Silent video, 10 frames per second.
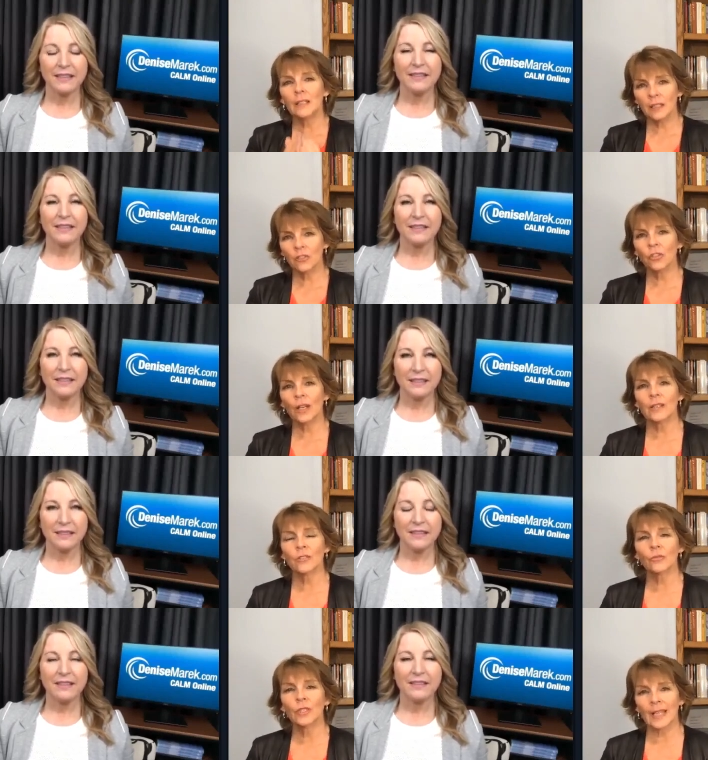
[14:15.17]
Speaker 1: to just
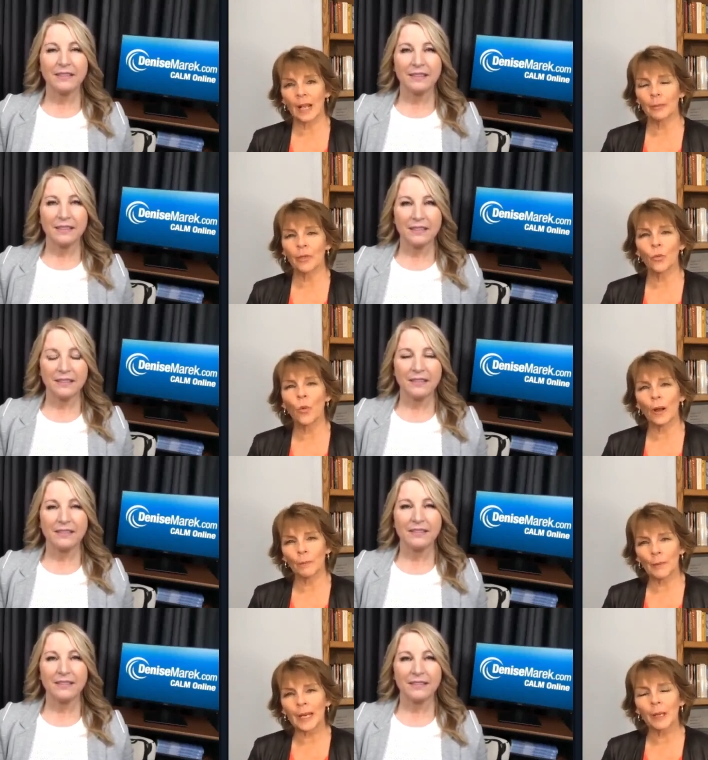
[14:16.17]
really tap into
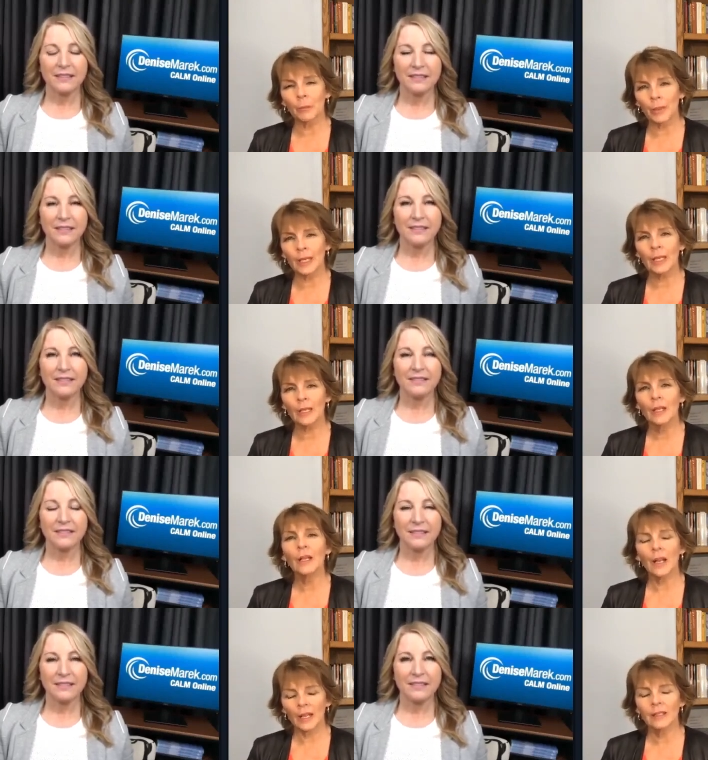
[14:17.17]
what might it be.
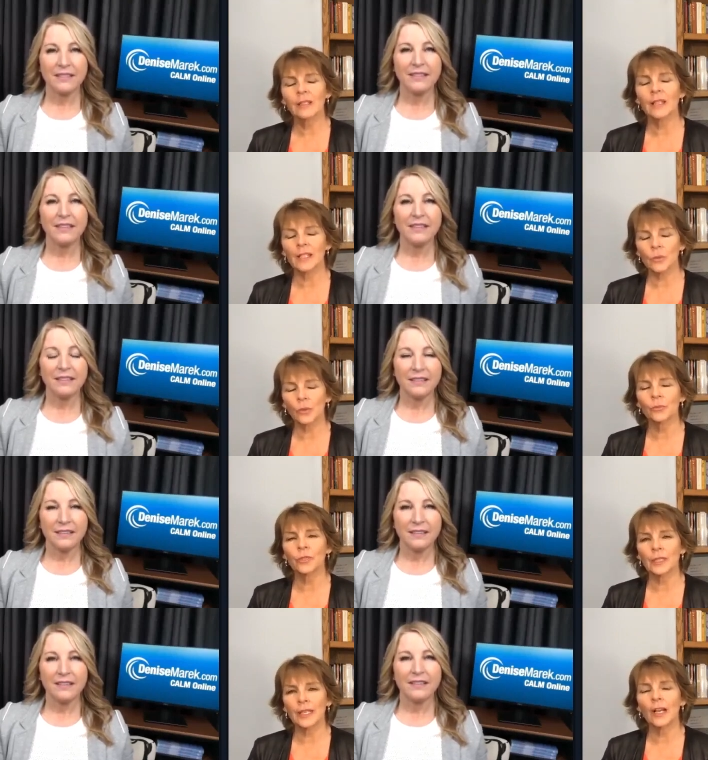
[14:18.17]
I think that's what
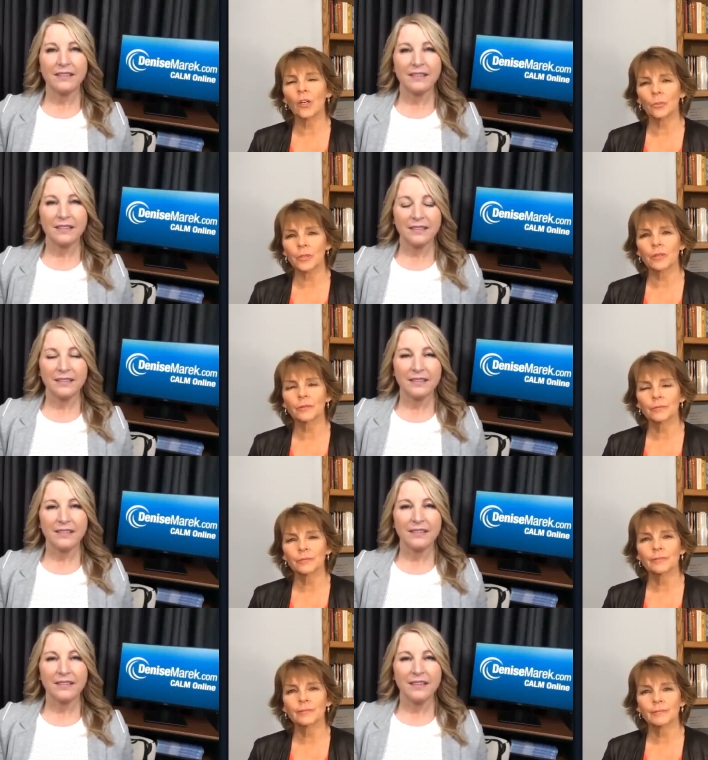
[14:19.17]
really helps.
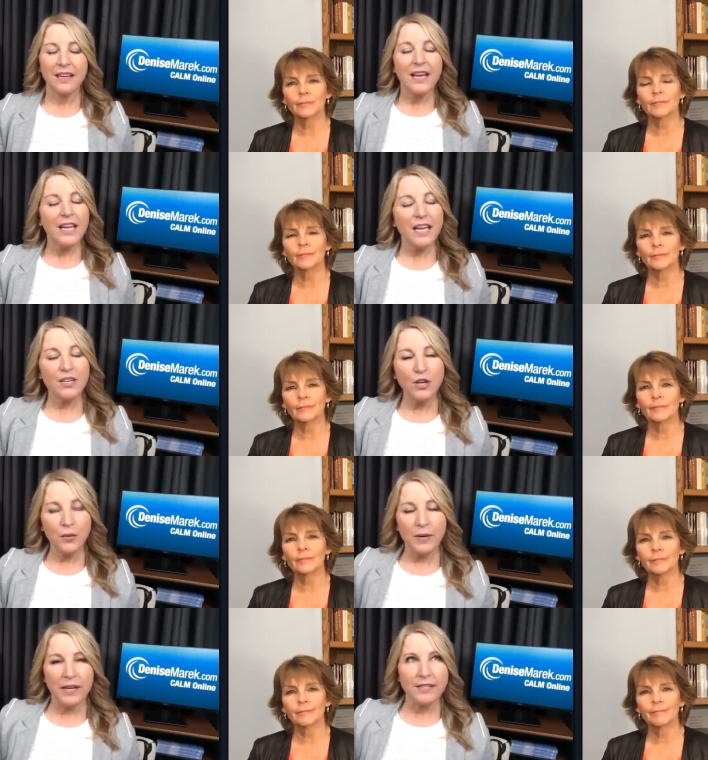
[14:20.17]
Speaker 2: And you
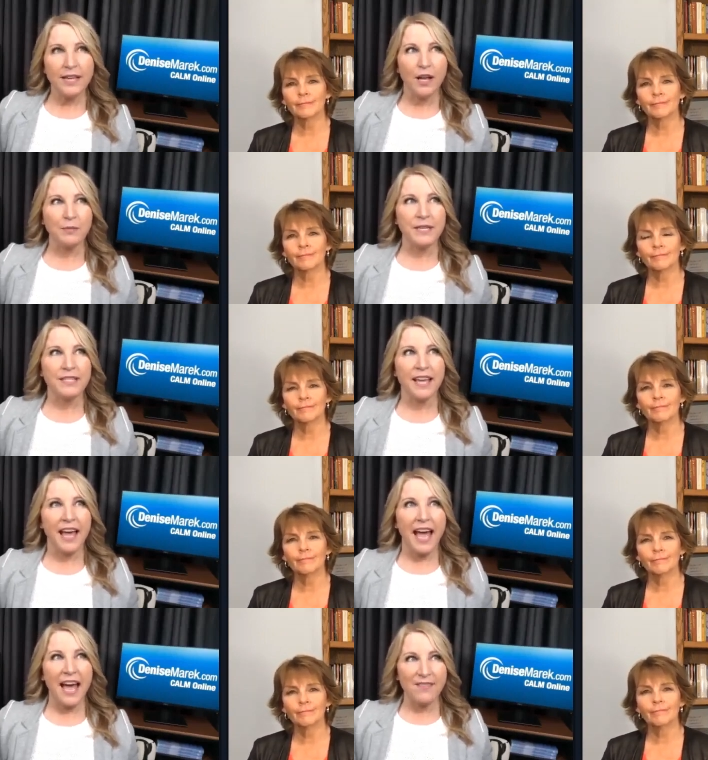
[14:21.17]
know what else helps is
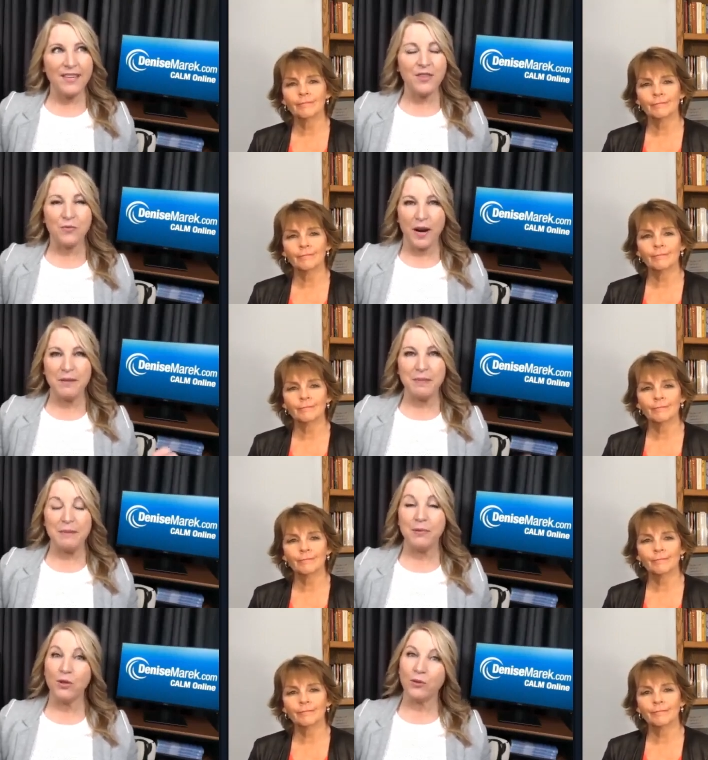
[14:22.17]
having the right
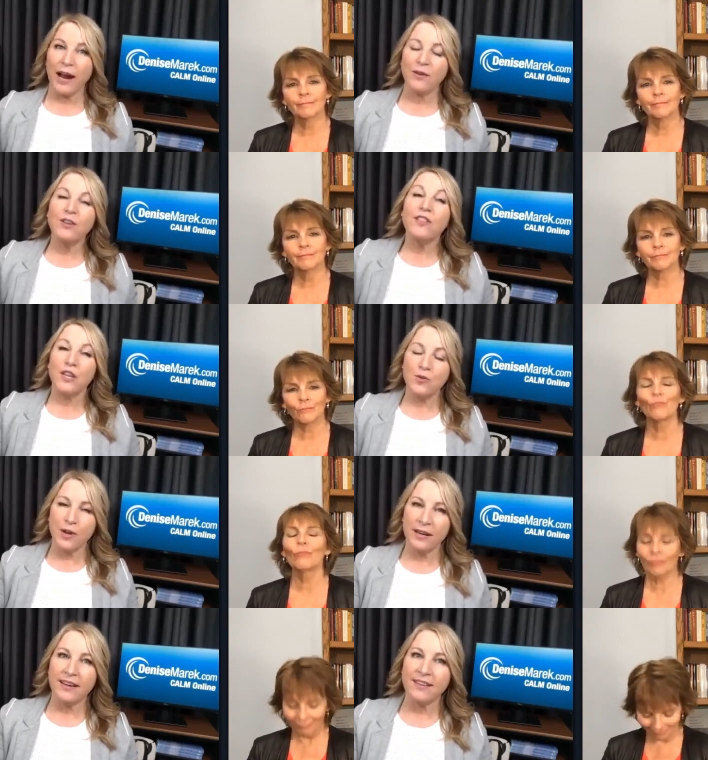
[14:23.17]
people around that
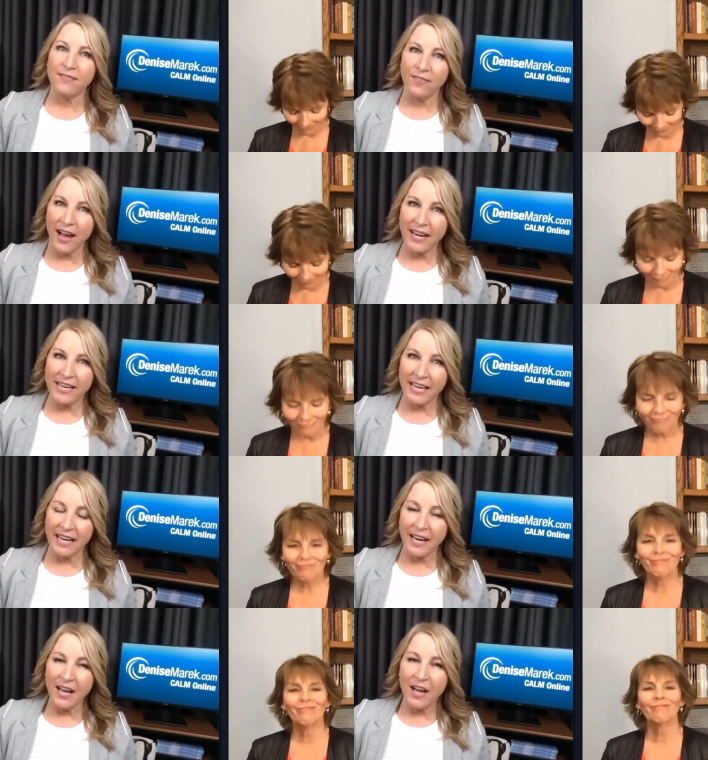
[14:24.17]
you can confide
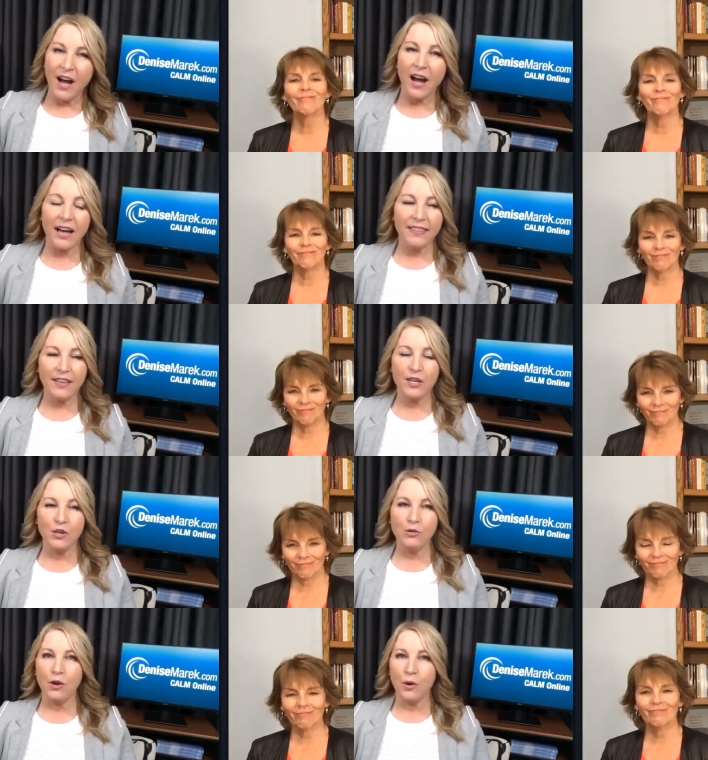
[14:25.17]
in. I think
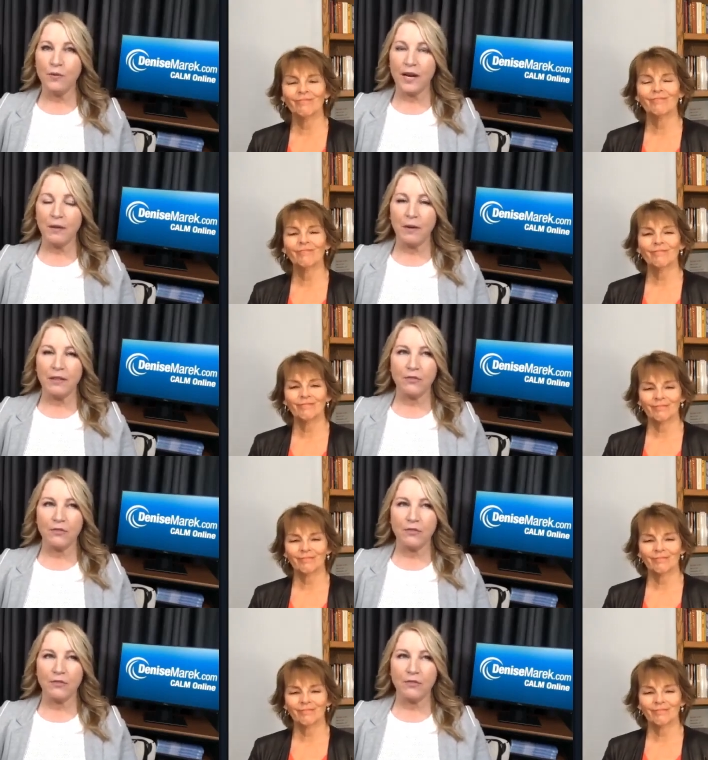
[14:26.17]
you know that I